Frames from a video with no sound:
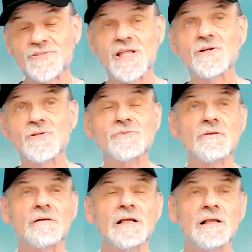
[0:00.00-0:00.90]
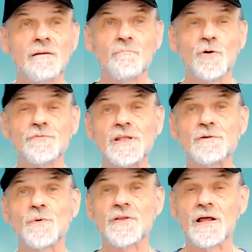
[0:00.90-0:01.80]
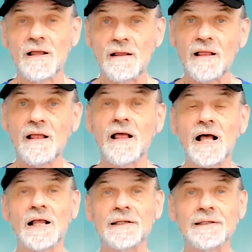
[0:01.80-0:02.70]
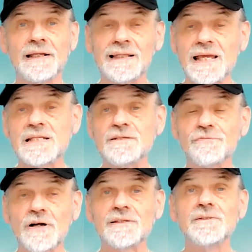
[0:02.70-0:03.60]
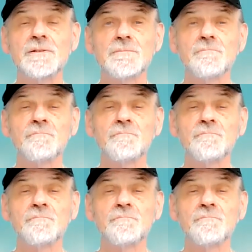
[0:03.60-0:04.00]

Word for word: He's now moved in with a a, a lady friend,